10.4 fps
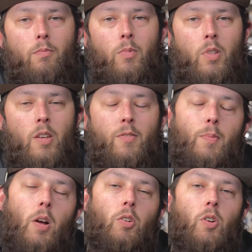leaf
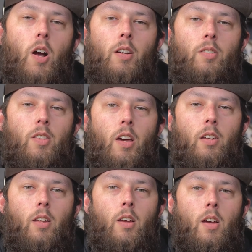sprung trucks
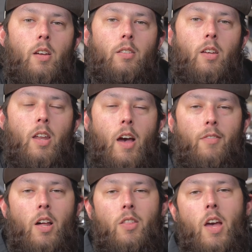that tend to have
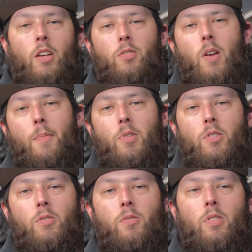a lot of the axle wrap
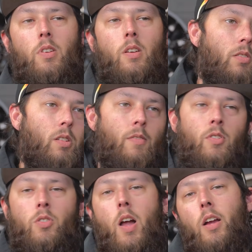issues.
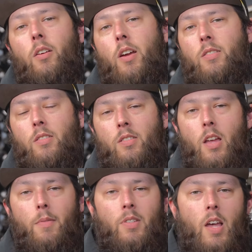Even drag racing,
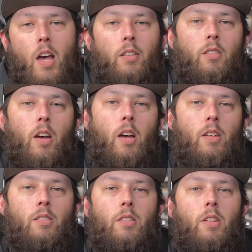same exact
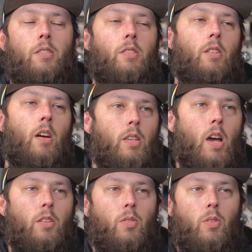instance.
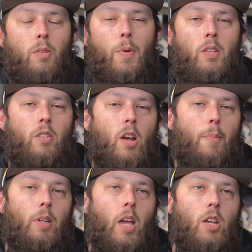Yeah, so it depends on your
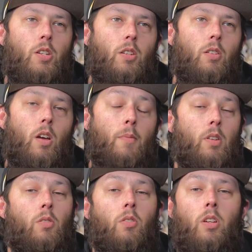application. I
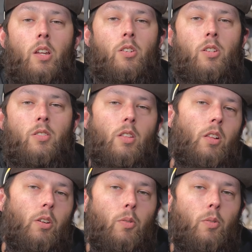mean, you can get it just because they look